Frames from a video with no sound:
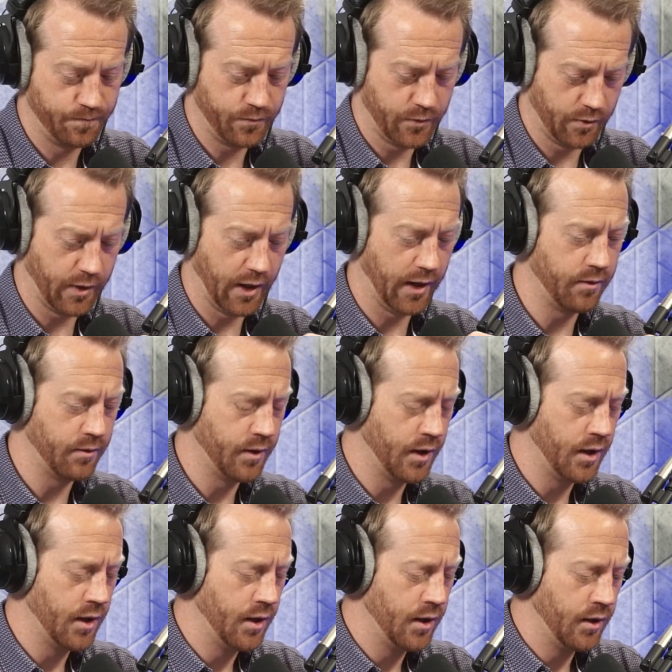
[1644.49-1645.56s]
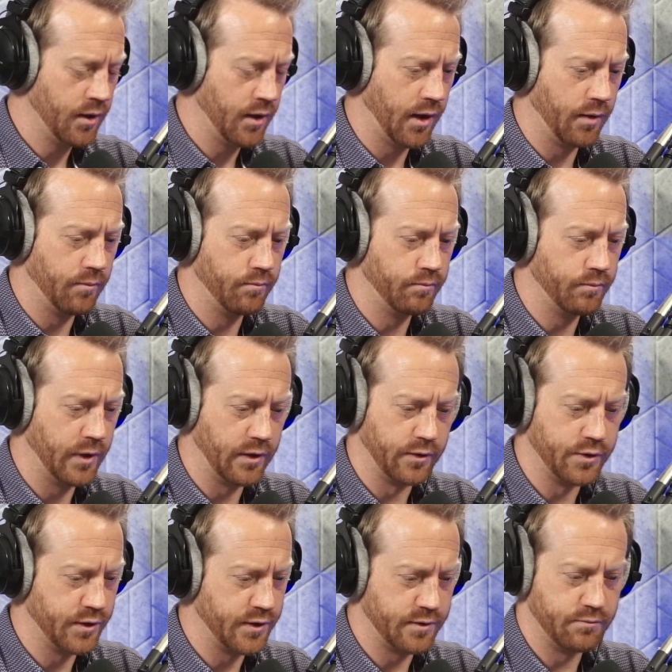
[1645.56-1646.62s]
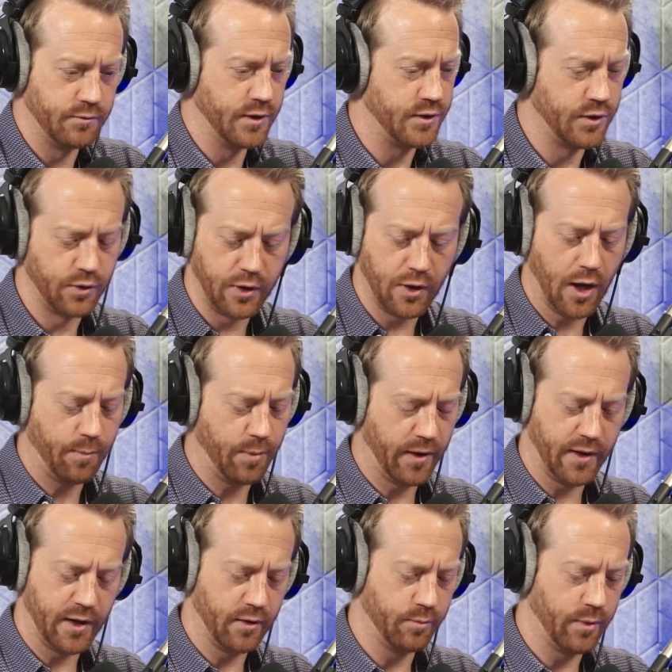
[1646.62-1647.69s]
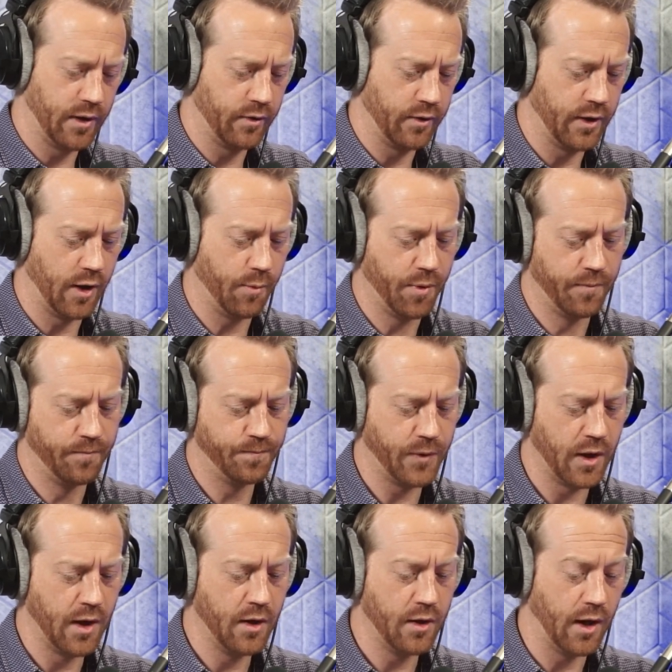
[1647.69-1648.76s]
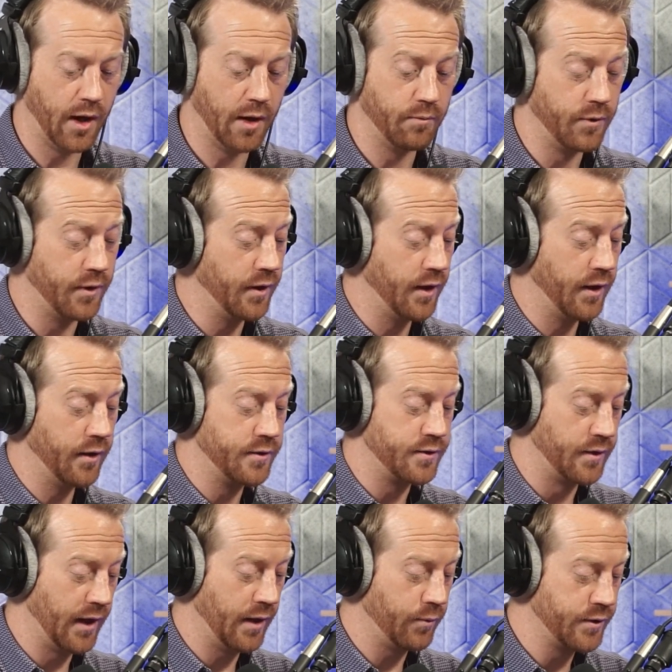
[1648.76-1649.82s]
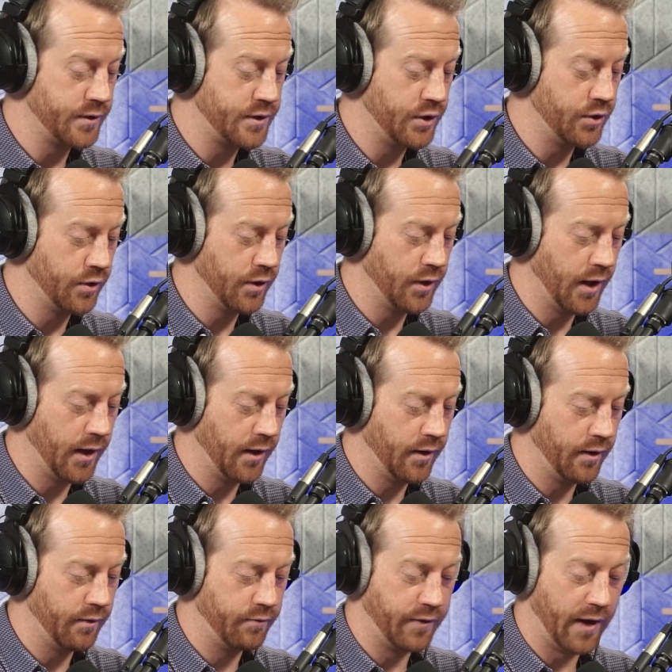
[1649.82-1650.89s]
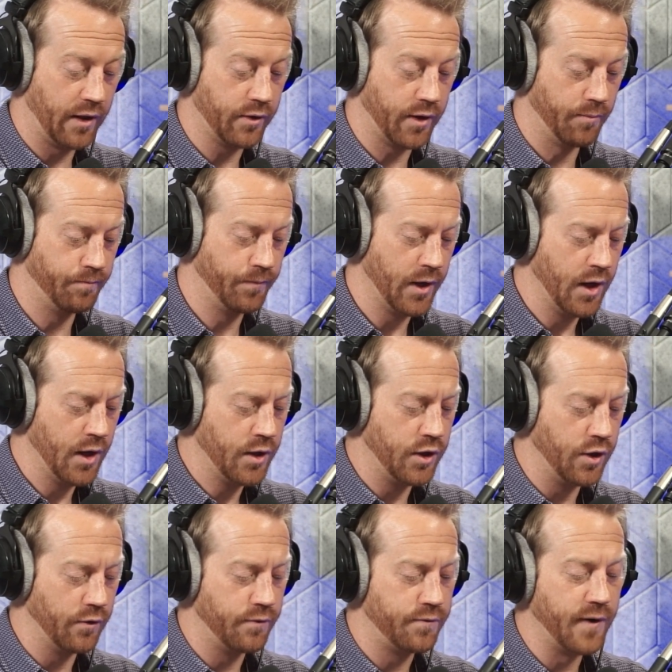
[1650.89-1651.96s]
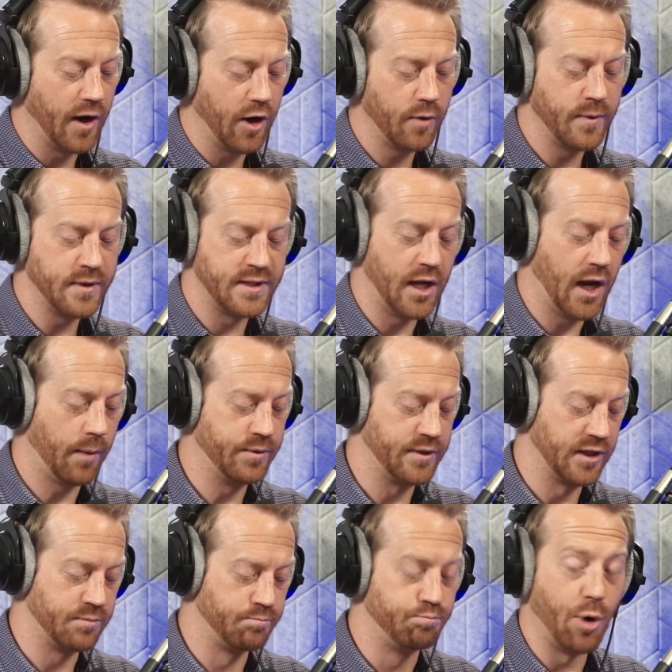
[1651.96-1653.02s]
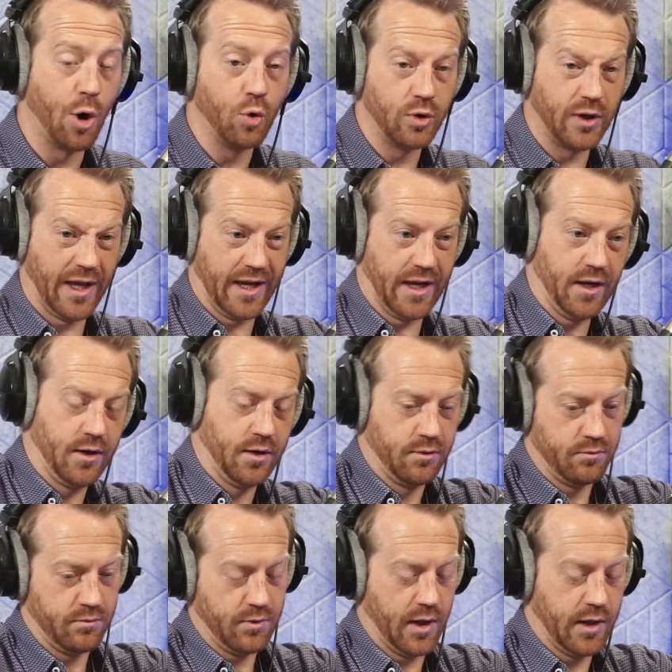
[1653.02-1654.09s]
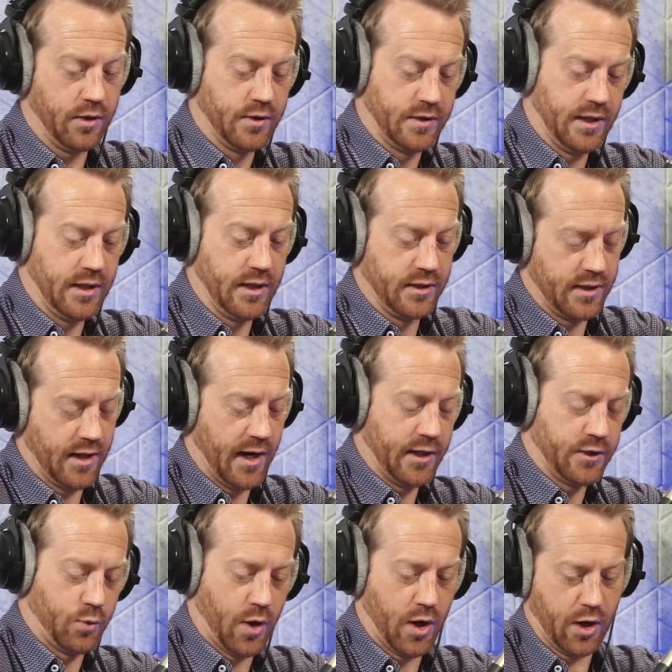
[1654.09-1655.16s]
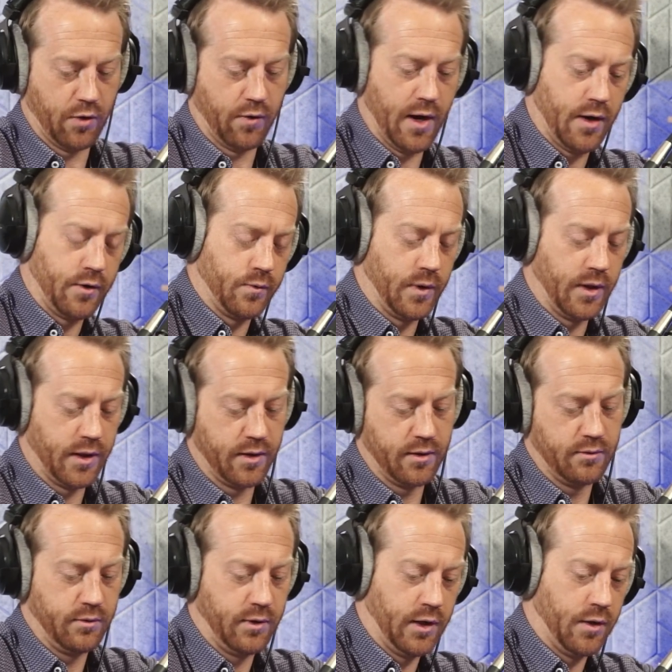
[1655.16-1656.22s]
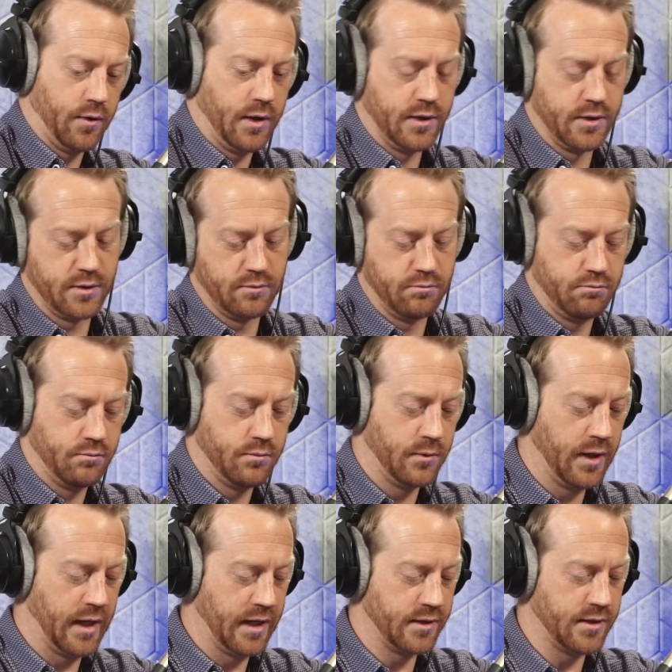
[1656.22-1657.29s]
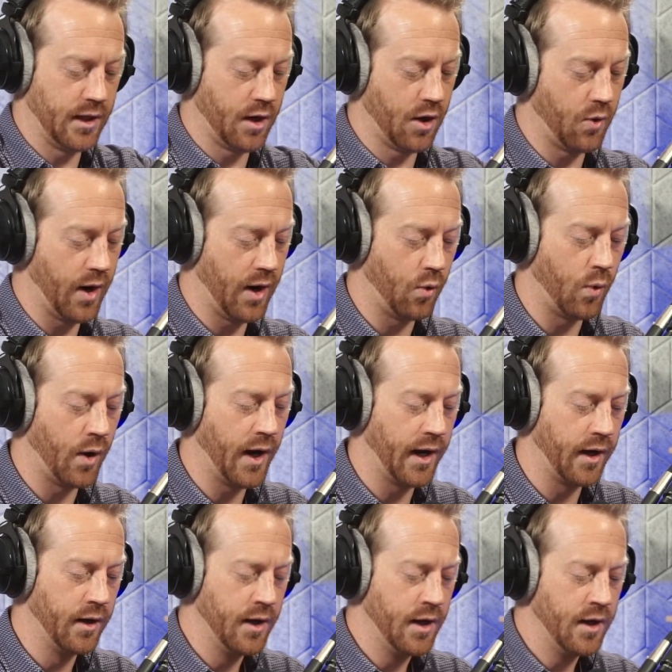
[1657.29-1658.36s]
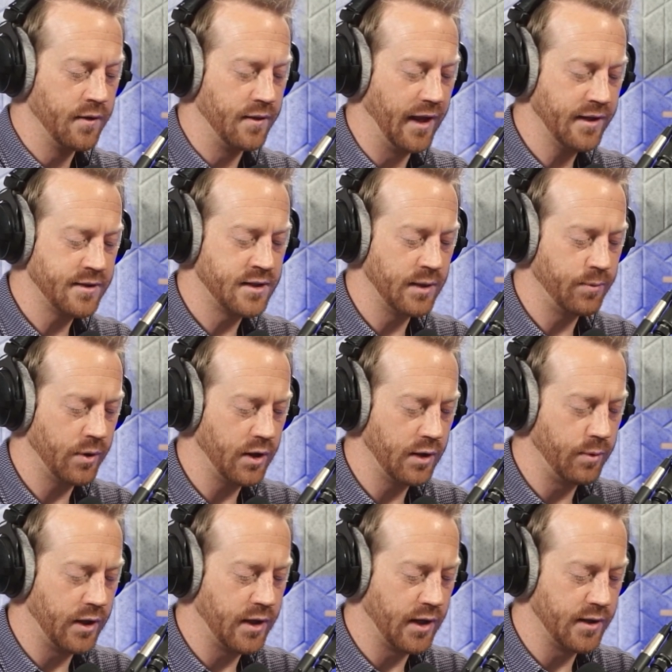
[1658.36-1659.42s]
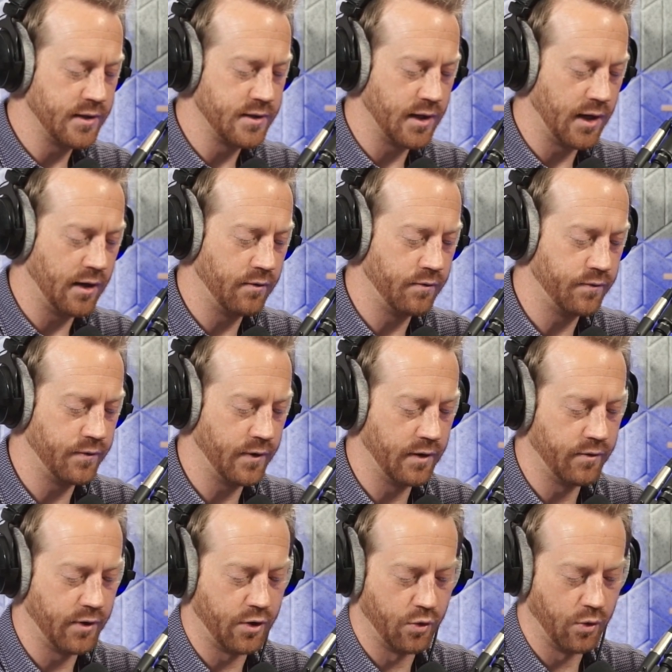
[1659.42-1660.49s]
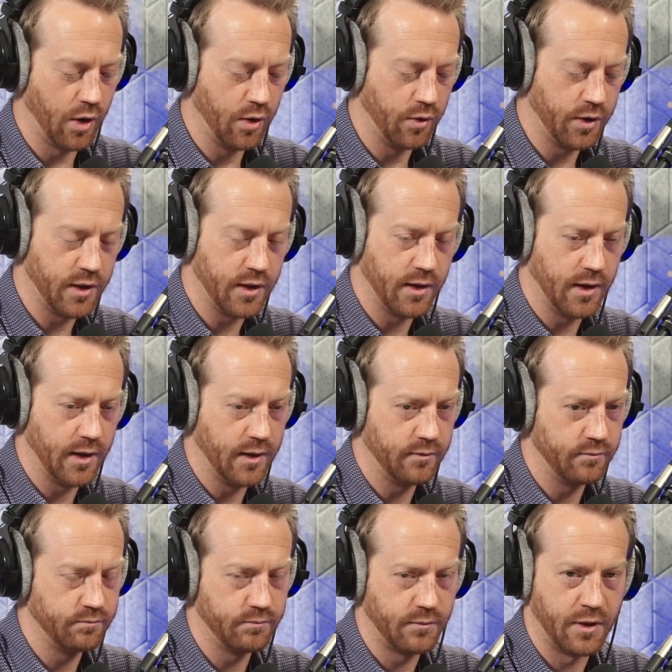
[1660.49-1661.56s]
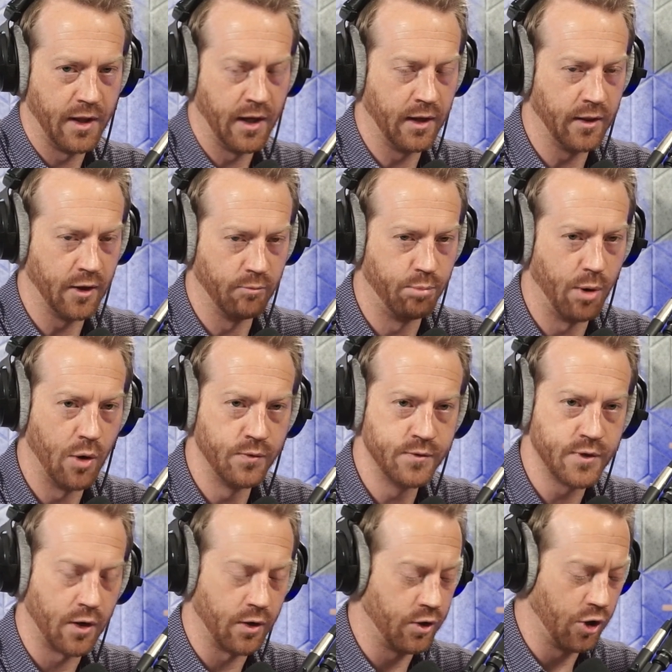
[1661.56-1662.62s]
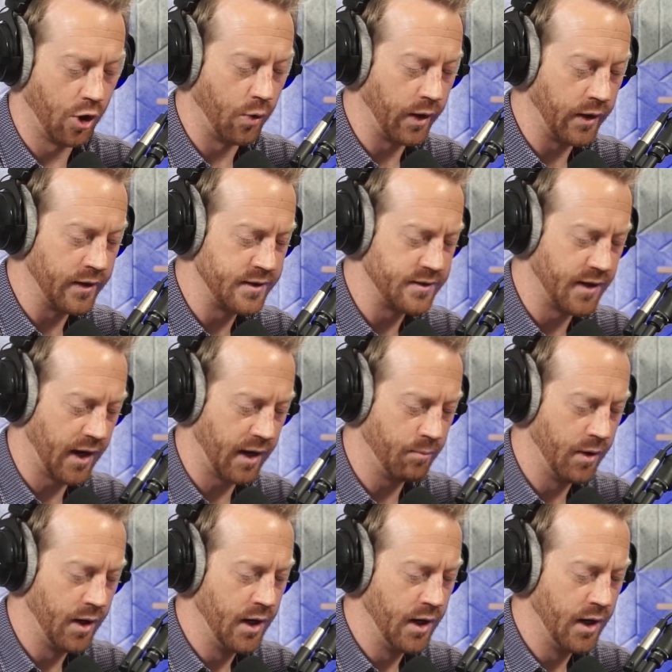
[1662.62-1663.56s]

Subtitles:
Okay, it'll just, the sooner you hop on that, the better it'll help. So that was your valgum. Your varum is the opposite. It's bow-legged, and you see these guys walk around with these knees that go out wide. That's typically because of a growth thing. Their bones aren't growing the same.